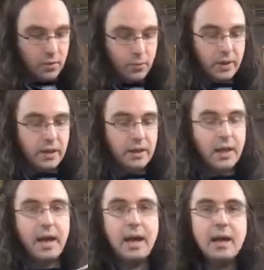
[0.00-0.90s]
We
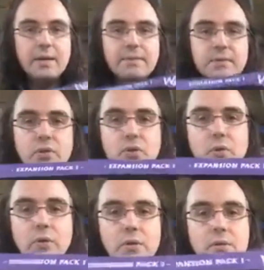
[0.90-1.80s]
have
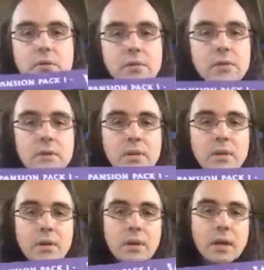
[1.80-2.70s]
doors.
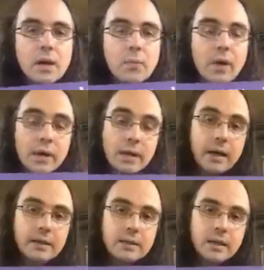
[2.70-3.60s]
One
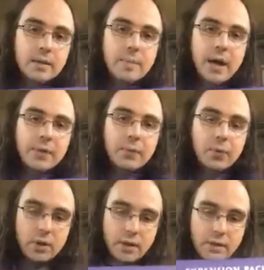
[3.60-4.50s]
nice thing about the
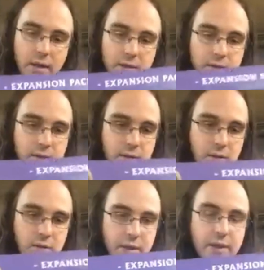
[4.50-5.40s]
Warlock Tiles is it
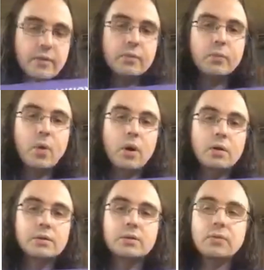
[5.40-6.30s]
looks like the
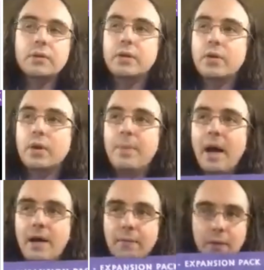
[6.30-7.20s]
walls only go up
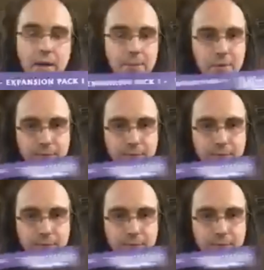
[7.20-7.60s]
halfway up your